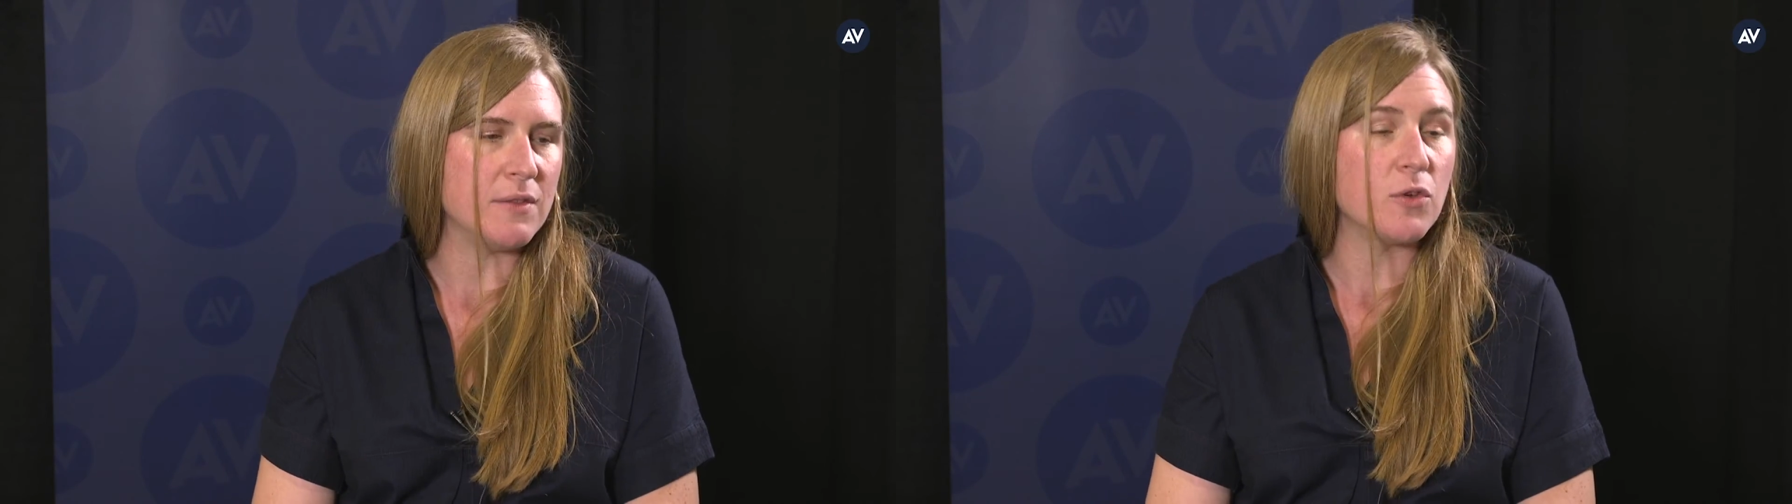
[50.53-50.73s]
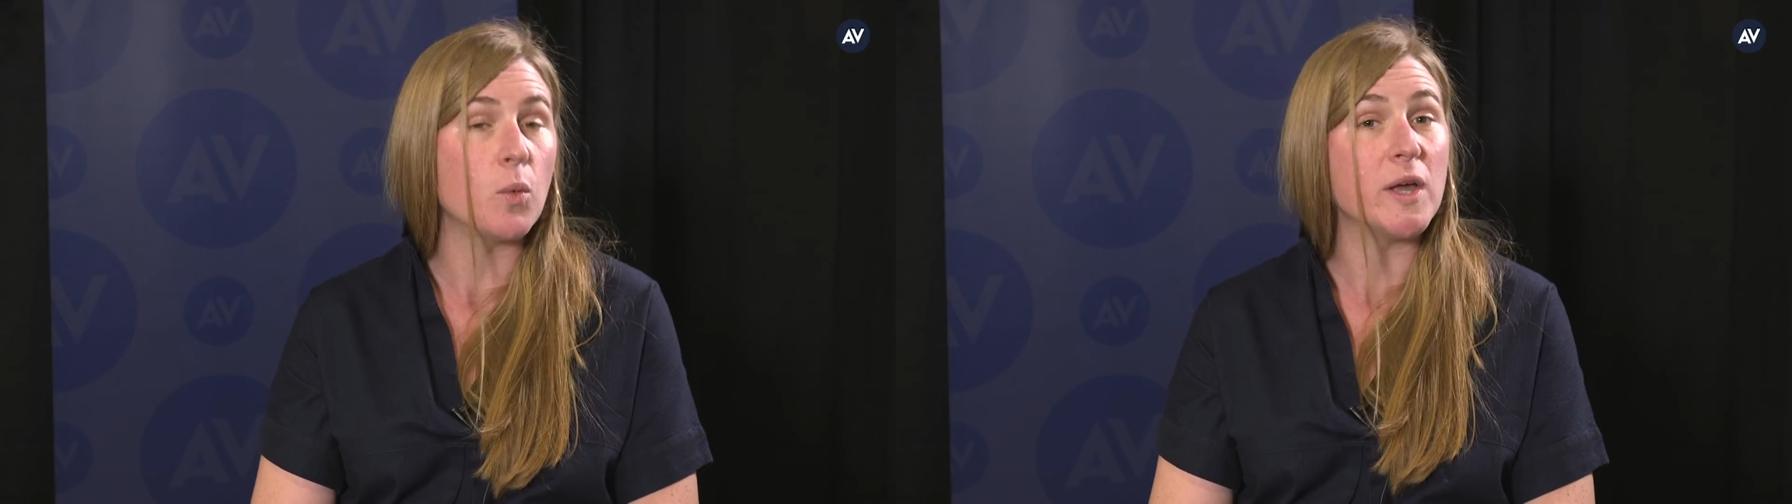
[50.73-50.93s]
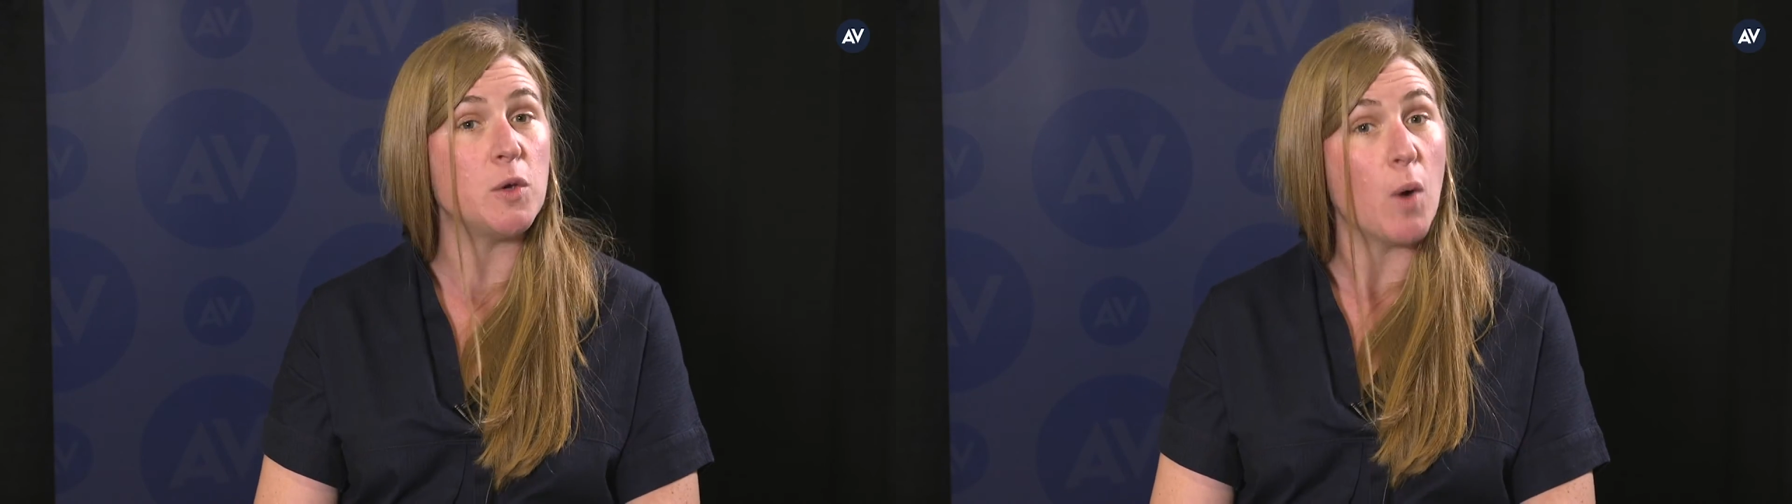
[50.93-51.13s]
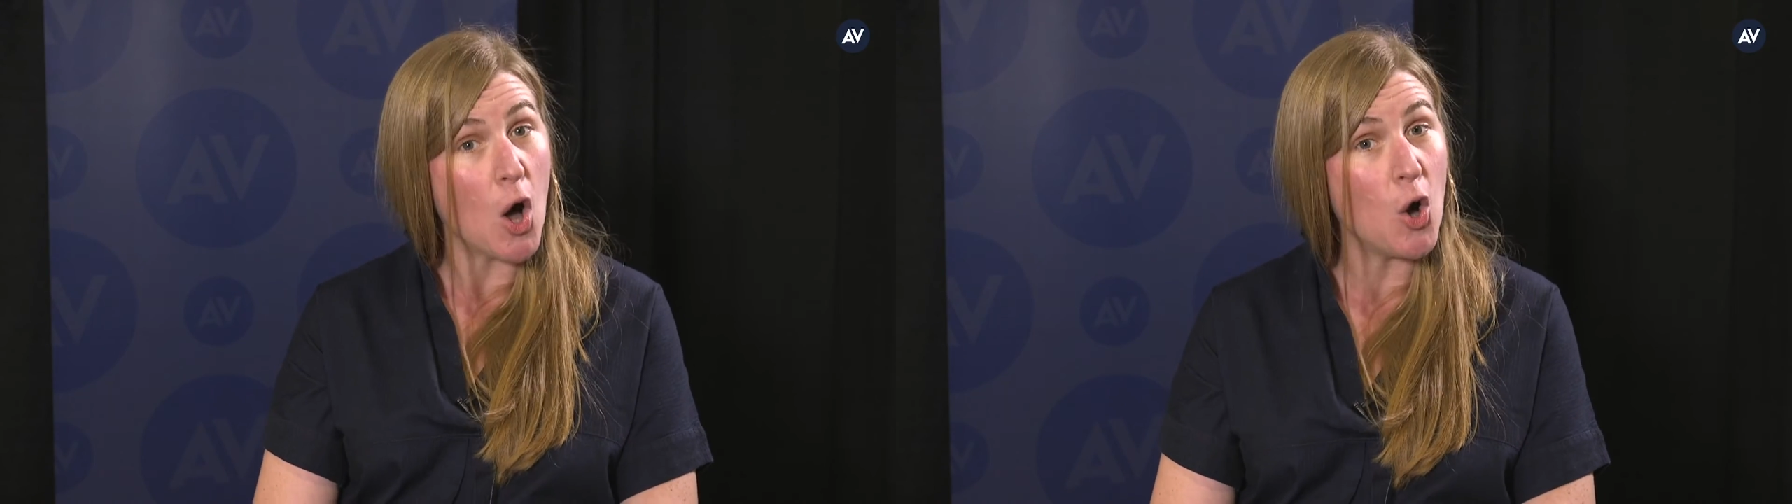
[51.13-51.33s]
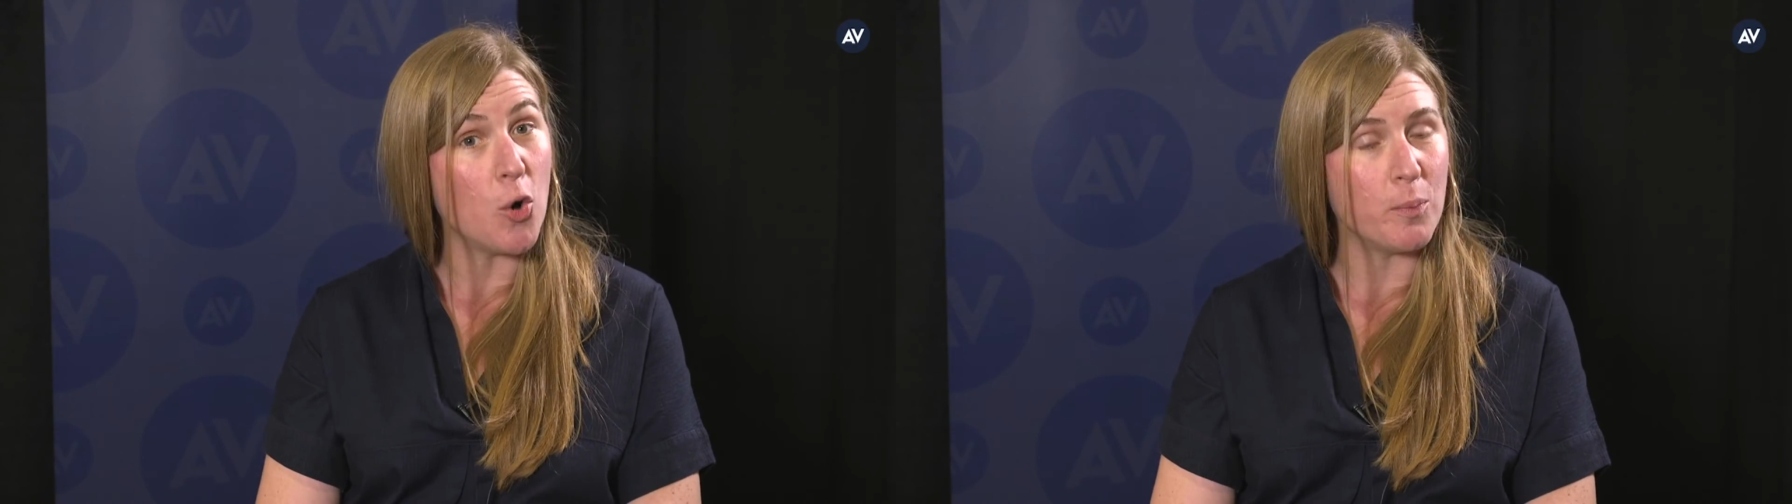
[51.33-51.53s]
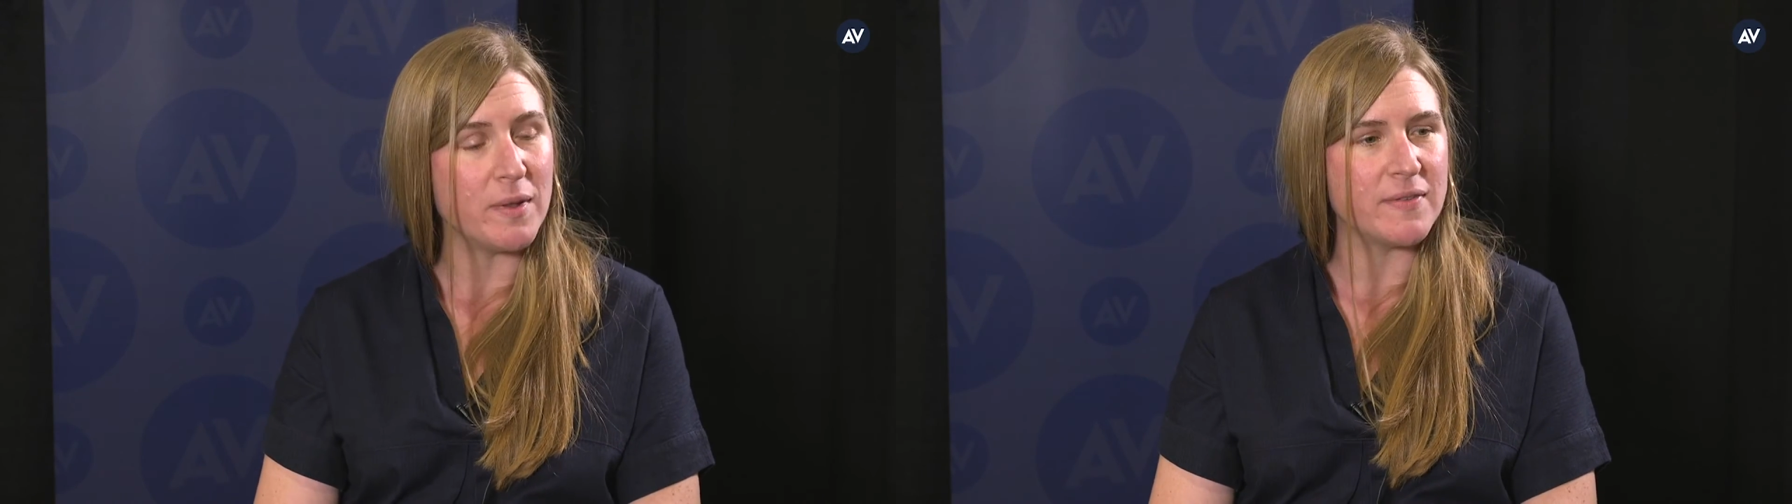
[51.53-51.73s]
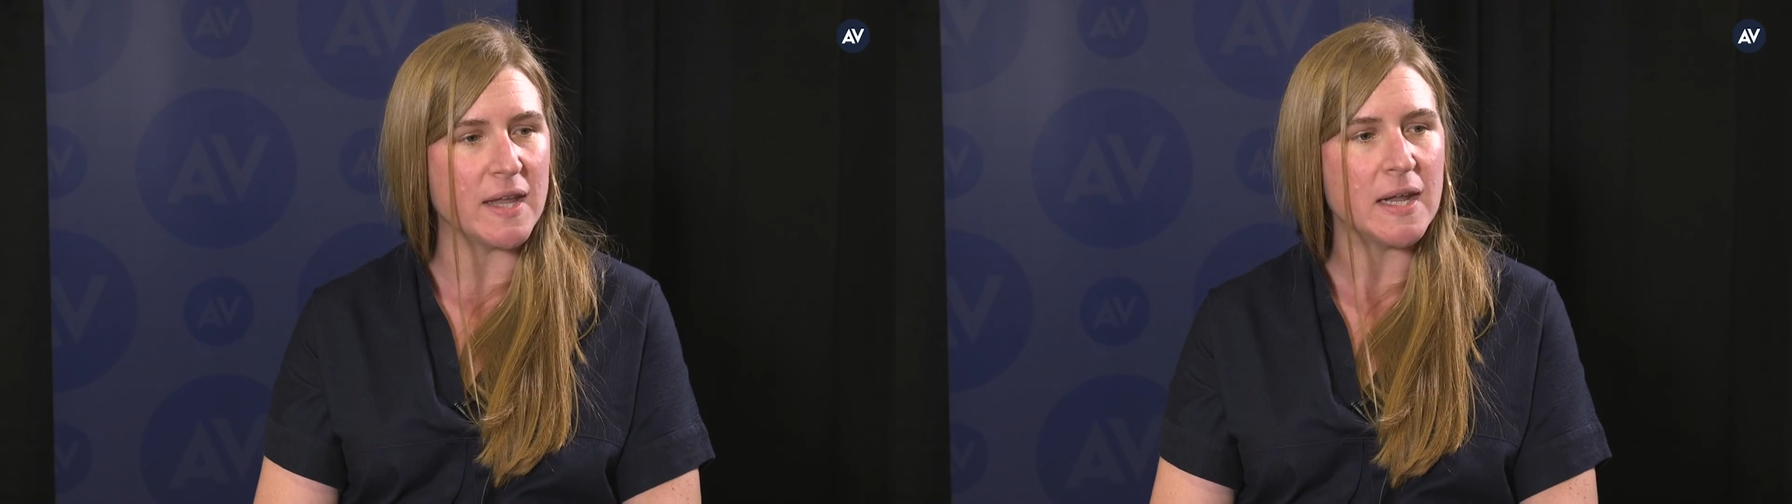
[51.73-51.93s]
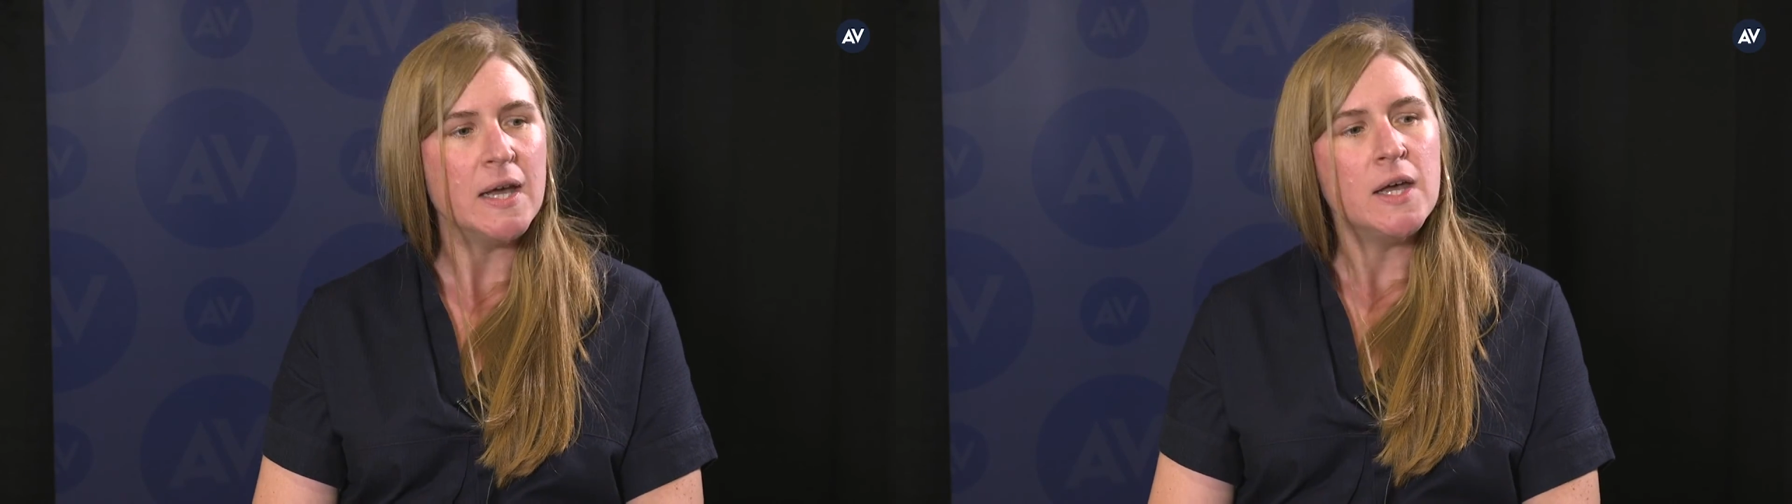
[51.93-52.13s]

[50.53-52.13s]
And so, what you hope is that